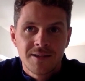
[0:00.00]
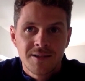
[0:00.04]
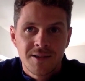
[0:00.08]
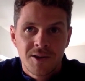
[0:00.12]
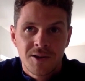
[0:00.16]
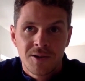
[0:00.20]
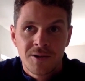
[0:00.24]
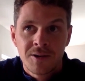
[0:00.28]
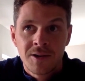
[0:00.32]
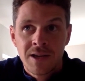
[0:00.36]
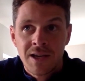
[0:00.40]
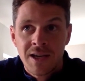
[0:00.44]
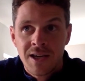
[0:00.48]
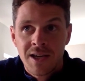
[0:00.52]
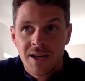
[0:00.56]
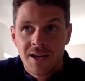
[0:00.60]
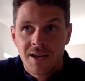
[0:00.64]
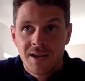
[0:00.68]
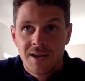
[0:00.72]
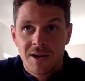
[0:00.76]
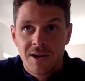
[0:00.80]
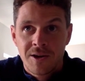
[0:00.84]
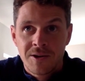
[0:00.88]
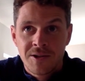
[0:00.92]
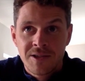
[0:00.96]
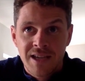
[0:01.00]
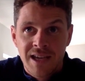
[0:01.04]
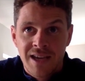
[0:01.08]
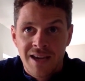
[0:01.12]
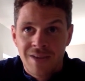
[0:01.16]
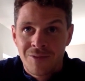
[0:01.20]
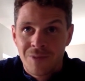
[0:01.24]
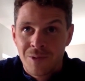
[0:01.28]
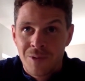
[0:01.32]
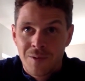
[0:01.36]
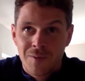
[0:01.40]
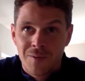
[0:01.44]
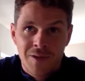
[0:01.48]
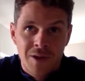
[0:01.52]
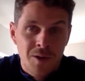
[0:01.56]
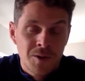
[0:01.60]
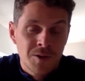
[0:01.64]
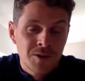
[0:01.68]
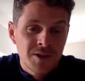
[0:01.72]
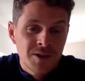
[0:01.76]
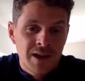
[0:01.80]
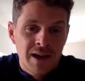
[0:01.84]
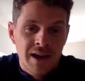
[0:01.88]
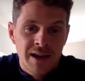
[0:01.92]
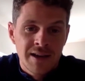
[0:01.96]
So, you know, together with
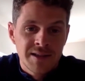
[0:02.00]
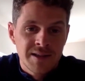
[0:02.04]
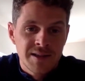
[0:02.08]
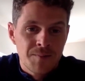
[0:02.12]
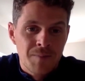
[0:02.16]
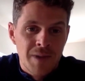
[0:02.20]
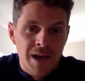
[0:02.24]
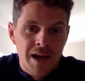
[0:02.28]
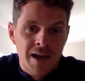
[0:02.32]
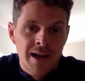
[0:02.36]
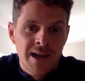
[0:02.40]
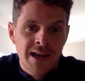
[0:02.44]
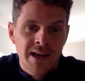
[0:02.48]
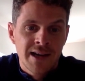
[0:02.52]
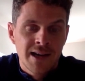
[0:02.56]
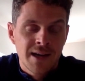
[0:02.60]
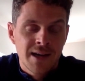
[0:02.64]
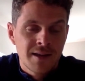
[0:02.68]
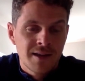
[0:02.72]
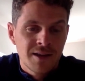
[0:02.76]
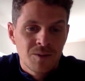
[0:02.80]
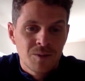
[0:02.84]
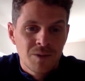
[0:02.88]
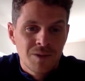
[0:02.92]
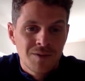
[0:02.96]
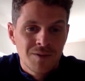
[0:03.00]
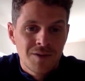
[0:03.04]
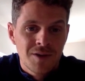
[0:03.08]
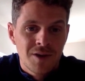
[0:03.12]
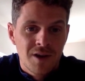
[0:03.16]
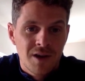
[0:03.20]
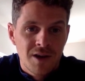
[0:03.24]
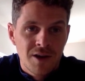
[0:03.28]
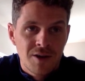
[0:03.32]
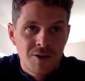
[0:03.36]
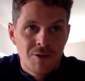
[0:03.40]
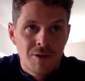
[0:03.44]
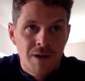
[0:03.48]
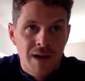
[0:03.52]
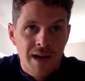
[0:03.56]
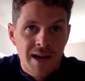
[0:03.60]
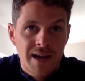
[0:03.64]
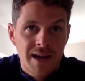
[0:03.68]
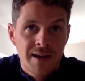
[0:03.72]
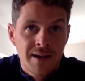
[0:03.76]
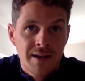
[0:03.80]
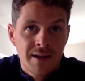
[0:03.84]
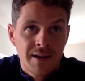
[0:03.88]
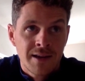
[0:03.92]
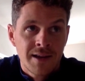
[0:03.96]
those guys and Martin, I think we've got a
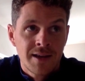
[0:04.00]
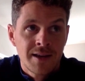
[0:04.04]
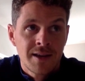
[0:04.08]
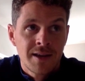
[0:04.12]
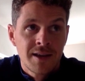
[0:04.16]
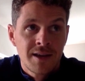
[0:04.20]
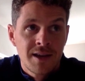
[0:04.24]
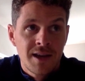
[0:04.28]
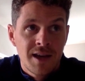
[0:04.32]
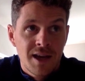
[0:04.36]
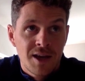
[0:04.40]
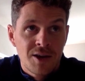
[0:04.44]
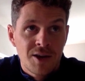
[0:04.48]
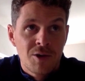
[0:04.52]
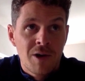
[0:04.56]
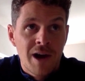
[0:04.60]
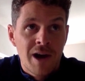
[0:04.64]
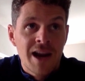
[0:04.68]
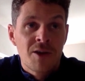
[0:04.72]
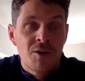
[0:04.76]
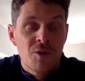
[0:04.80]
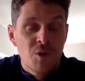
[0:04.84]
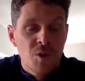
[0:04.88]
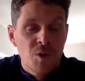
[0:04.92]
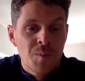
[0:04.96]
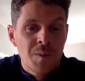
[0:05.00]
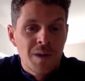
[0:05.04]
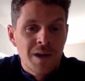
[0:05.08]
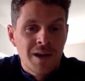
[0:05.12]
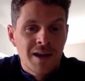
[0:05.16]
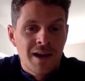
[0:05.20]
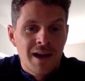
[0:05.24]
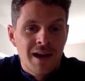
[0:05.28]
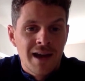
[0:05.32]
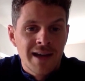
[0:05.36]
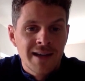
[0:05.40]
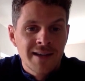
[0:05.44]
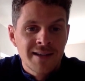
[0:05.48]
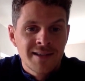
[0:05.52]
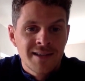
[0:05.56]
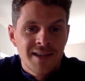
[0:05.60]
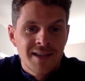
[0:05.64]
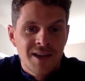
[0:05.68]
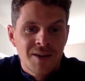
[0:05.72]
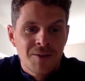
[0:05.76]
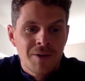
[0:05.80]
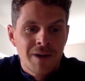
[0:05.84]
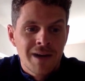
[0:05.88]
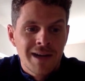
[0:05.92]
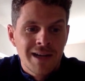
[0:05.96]
great group of guys
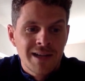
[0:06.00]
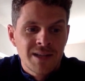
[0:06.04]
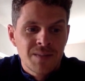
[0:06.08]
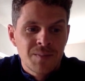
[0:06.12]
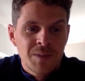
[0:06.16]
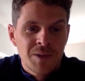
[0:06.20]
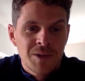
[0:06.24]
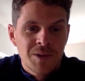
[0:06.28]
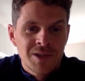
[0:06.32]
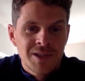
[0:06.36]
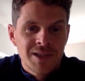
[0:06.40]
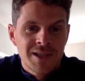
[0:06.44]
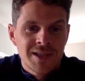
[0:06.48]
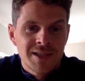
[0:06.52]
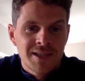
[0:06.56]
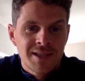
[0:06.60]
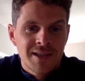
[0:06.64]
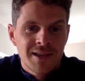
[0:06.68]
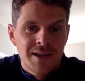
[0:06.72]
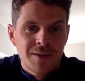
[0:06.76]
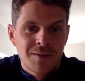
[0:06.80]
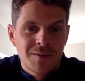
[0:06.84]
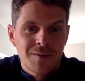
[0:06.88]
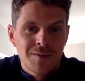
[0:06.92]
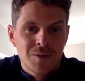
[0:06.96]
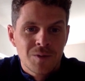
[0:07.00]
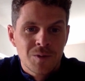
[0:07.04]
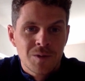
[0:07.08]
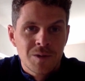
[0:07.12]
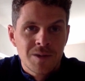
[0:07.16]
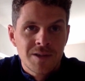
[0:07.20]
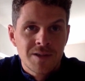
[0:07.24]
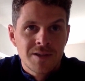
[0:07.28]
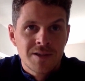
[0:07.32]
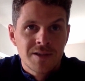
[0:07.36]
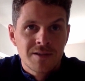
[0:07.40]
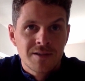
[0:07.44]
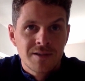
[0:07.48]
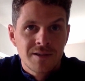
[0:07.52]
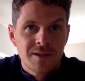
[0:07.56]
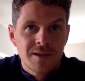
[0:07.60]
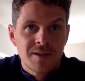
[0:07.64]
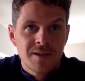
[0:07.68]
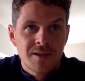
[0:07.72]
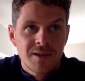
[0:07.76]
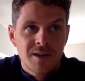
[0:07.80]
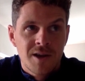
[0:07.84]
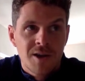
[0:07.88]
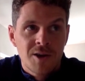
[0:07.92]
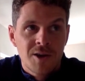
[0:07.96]
that are ready to push this thing forward and
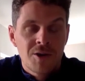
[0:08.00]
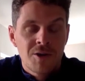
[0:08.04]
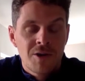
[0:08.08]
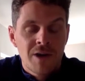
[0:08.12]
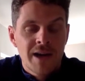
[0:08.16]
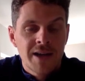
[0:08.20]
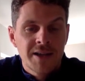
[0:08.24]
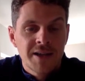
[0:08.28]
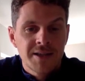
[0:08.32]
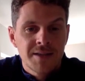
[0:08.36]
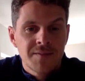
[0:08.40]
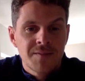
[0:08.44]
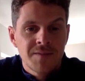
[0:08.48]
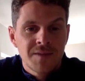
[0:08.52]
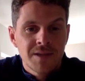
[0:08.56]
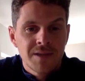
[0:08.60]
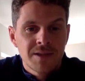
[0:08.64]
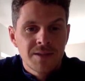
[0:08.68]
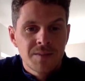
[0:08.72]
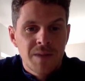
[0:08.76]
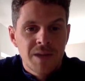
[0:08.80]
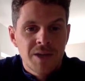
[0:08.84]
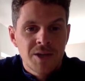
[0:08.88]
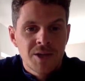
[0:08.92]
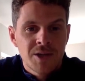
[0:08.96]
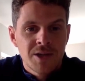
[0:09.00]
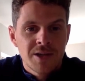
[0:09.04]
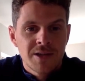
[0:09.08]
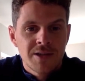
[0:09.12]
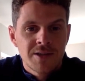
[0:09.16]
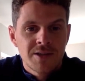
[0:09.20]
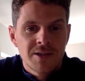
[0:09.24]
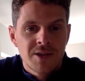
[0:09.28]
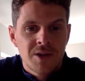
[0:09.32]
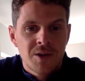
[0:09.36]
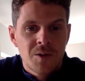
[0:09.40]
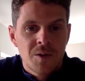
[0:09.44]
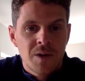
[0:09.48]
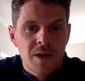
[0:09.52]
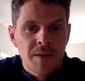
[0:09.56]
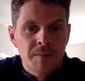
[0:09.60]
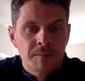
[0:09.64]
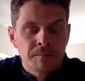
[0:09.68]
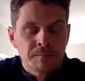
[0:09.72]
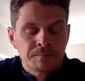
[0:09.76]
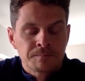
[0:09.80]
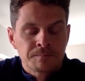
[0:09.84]
you know, create something special in Solway.